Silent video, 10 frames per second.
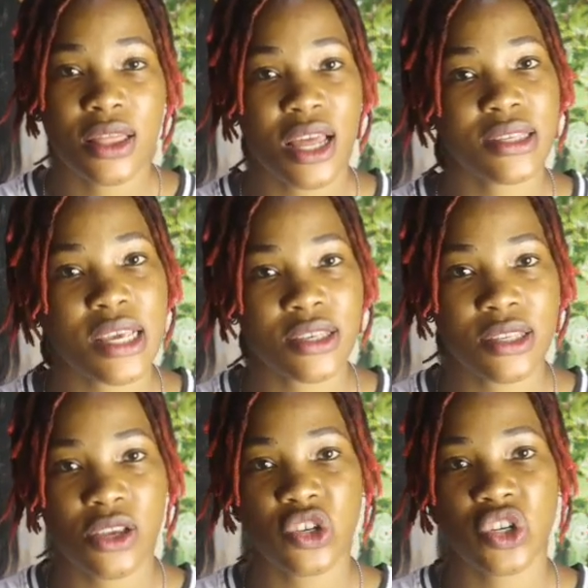That's
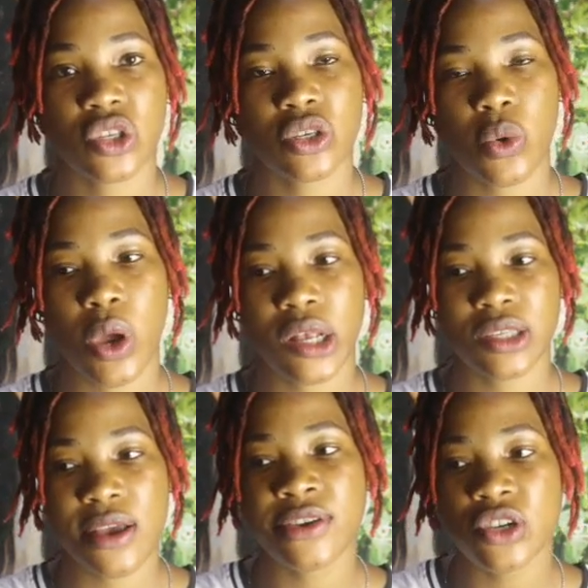extension. So
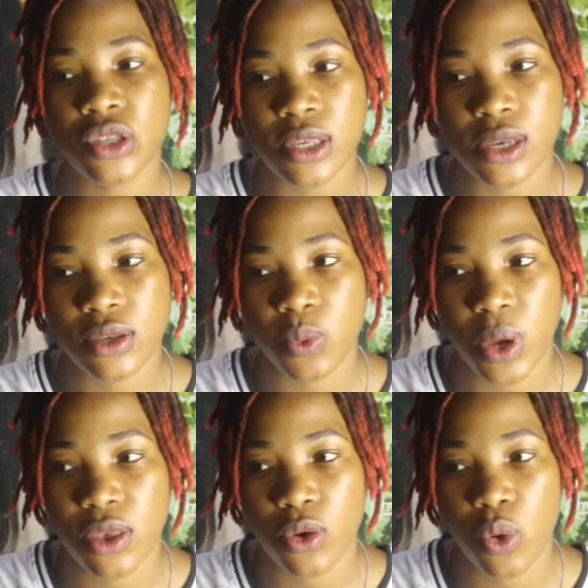extensions is
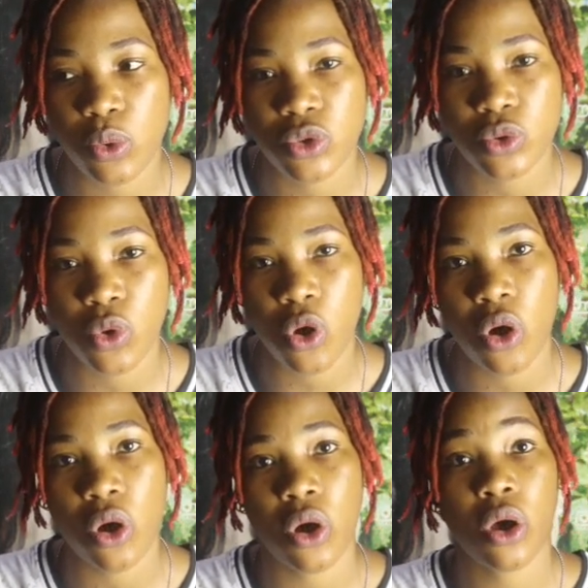when you go to
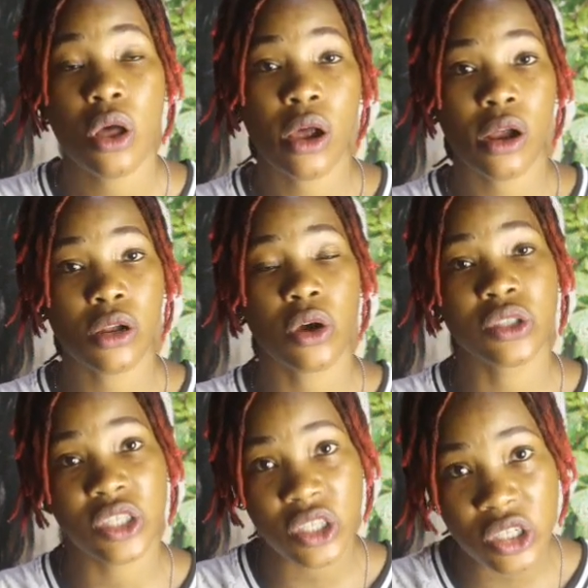a
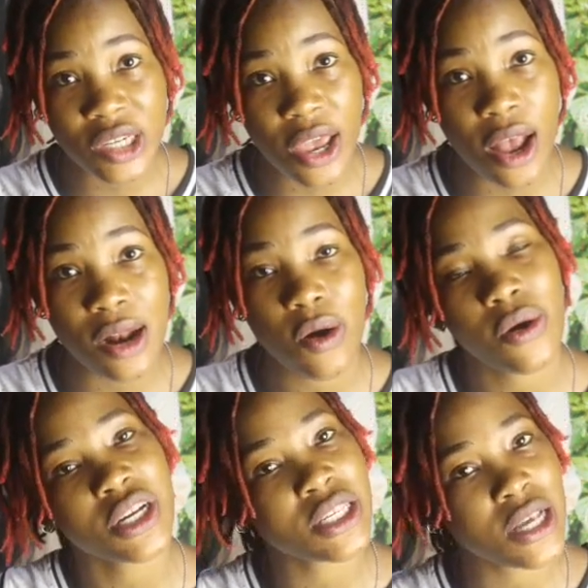loctician
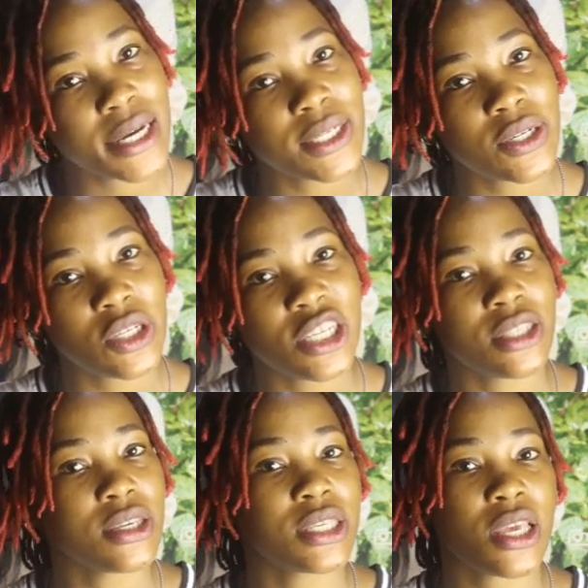or a salon
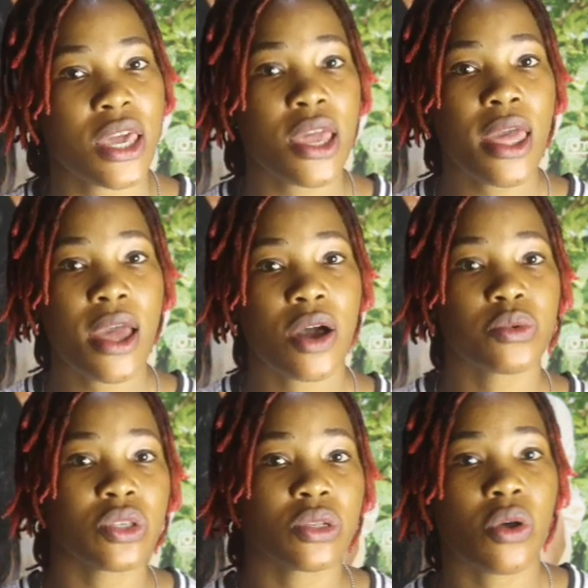and you say, I
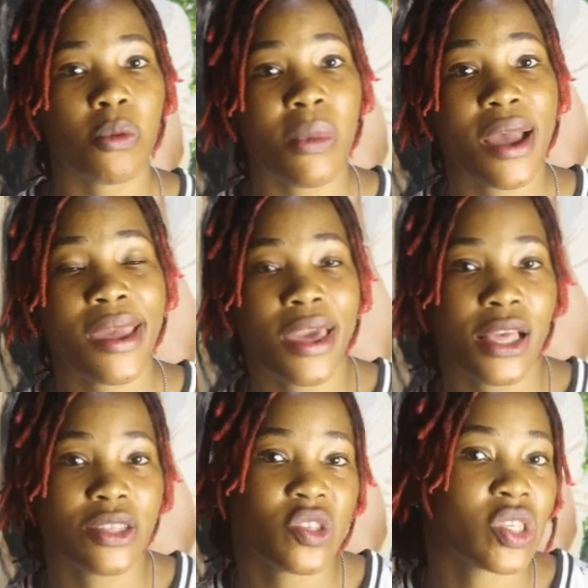want to lock my hair
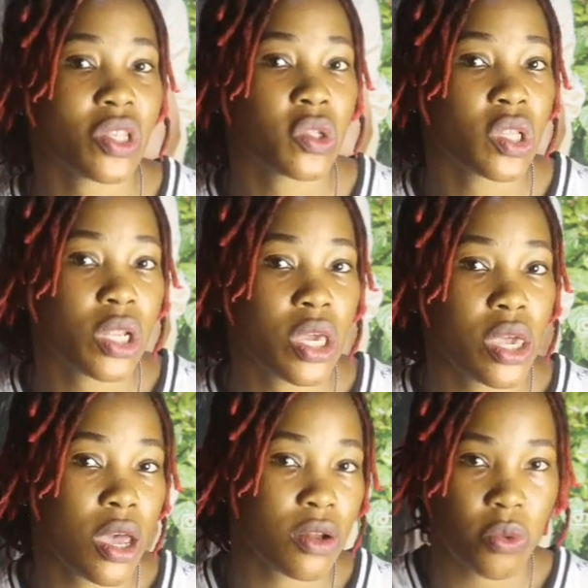
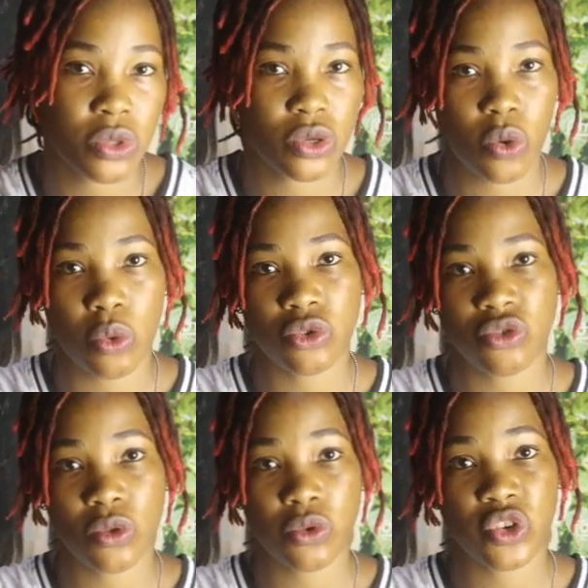instantly, I don't want to go
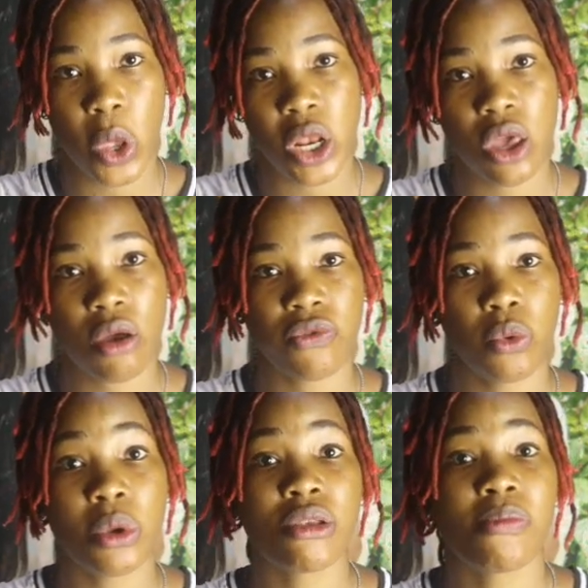through the journey of
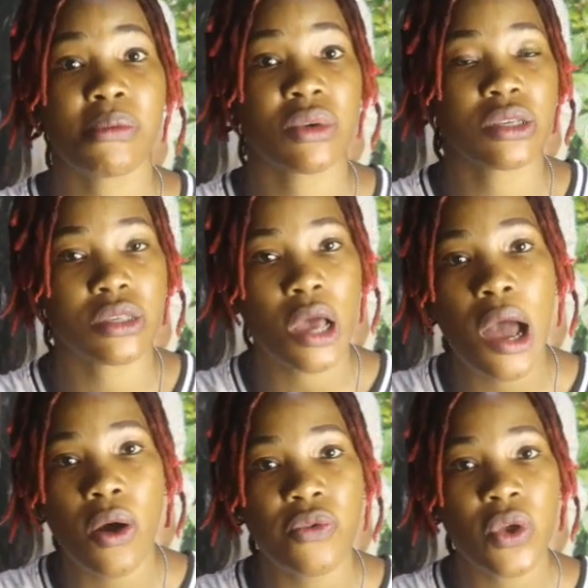doing it by
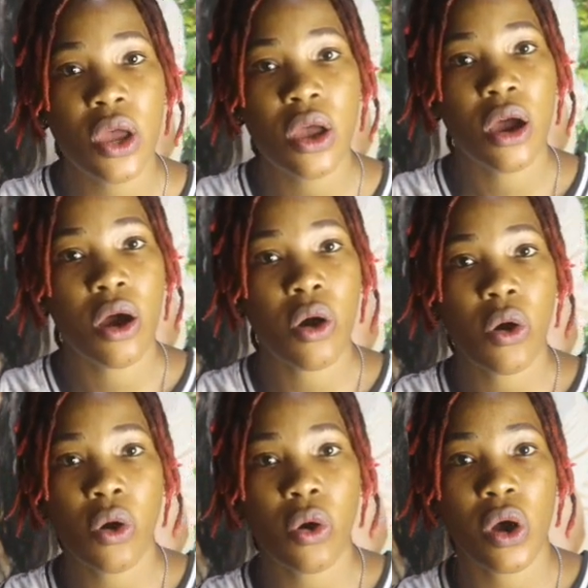myself,
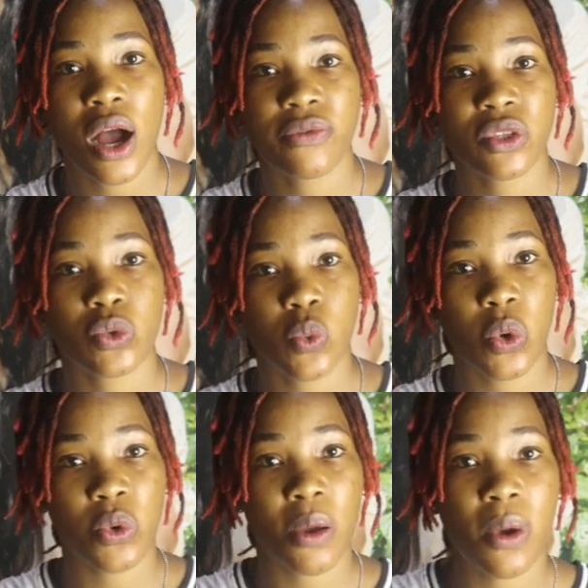or having to
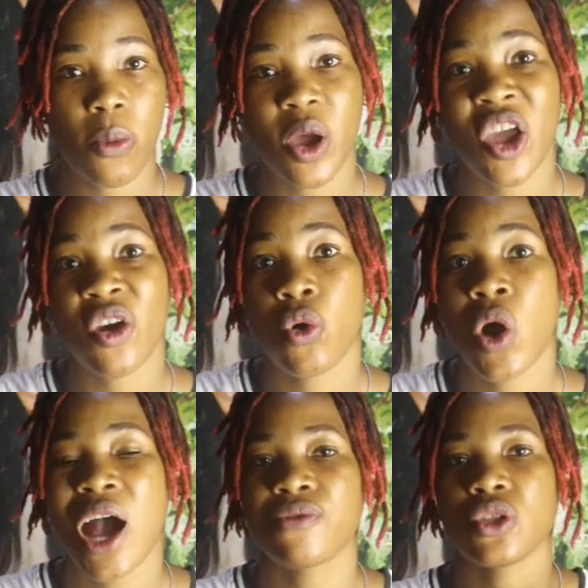worry about my hair, or
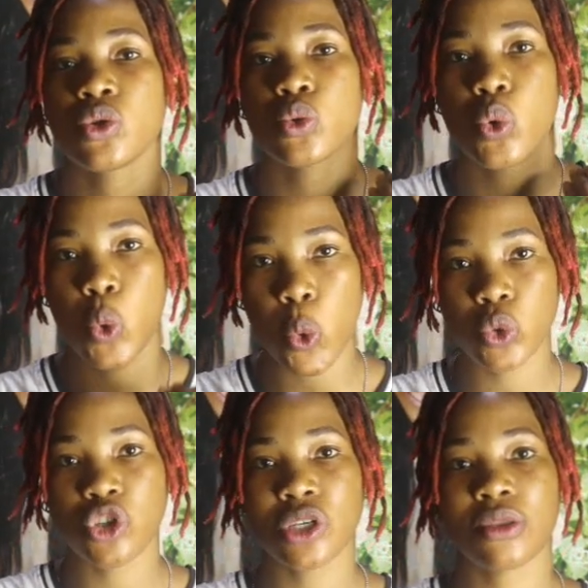having to go
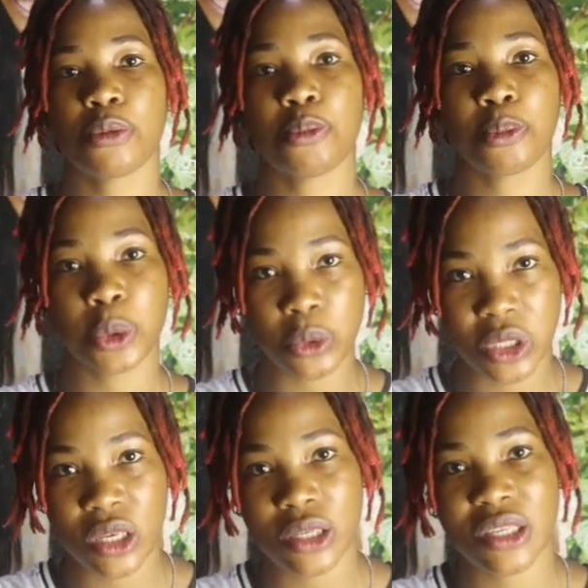through the
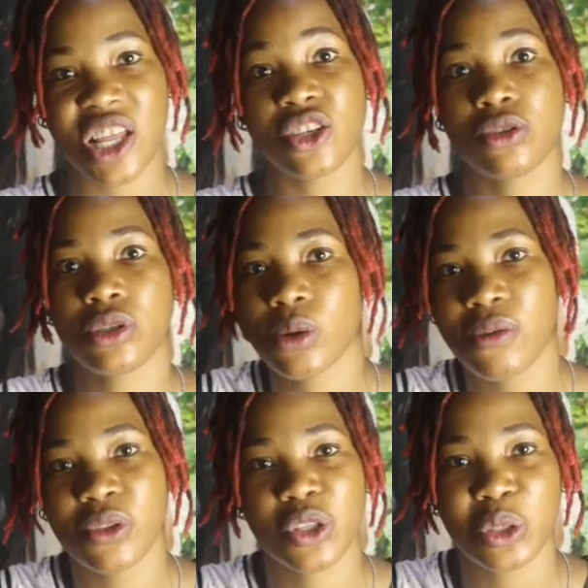process like you're
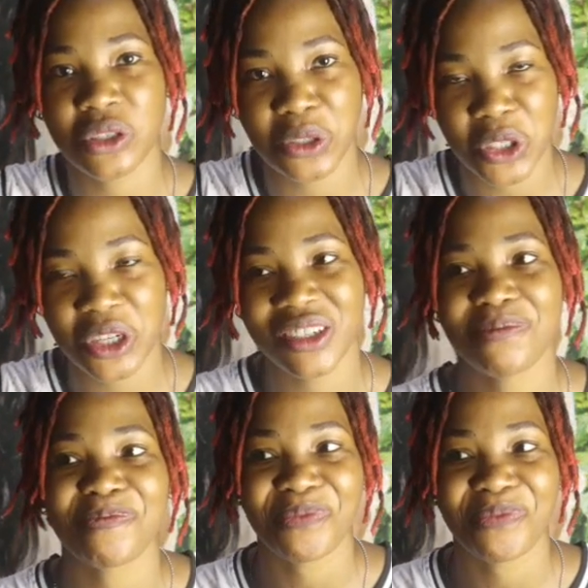traveling on a journey.